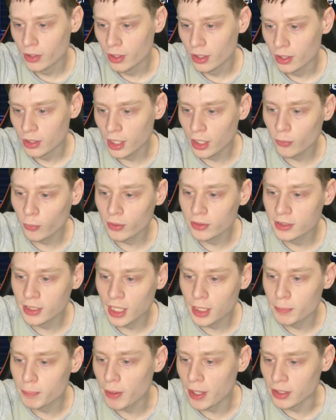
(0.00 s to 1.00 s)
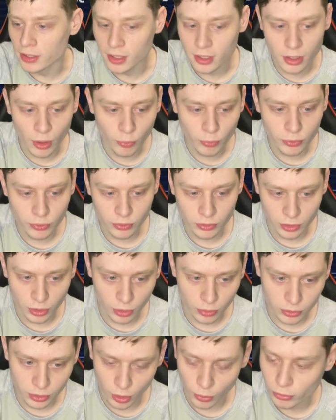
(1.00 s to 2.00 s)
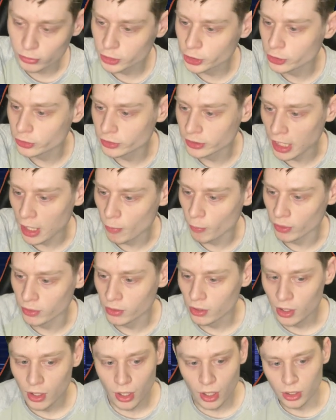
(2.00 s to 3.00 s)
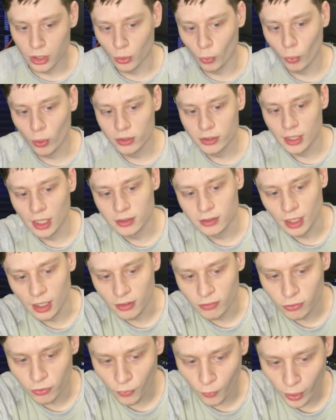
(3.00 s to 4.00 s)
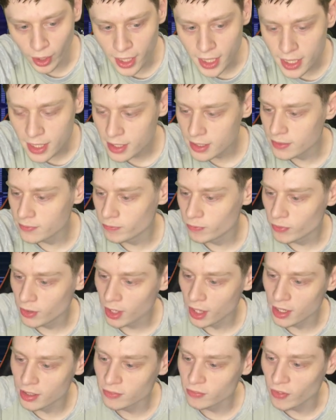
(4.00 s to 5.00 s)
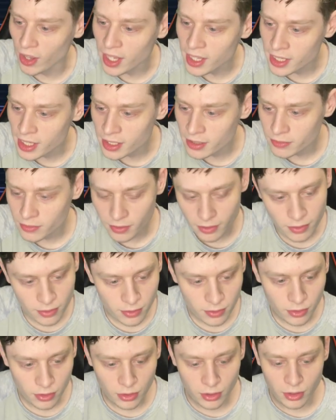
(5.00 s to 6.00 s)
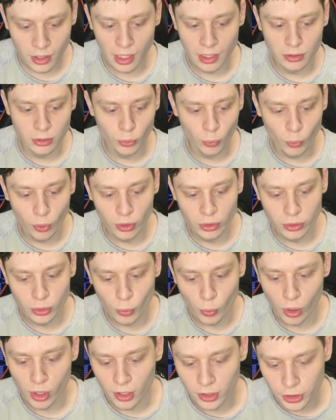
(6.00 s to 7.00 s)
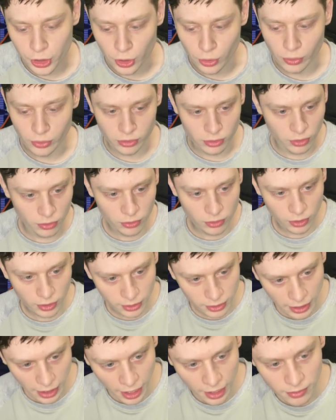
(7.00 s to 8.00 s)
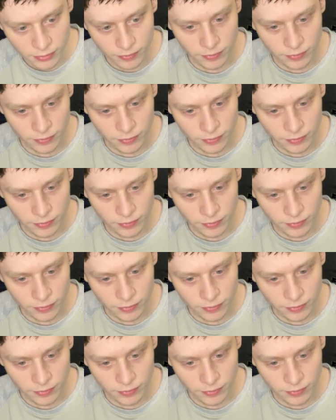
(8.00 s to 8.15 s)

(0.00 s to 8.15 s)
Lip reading: this one says busy, don't choose that one. The ones that say free and vacant, that's the one you want to choose. So click that.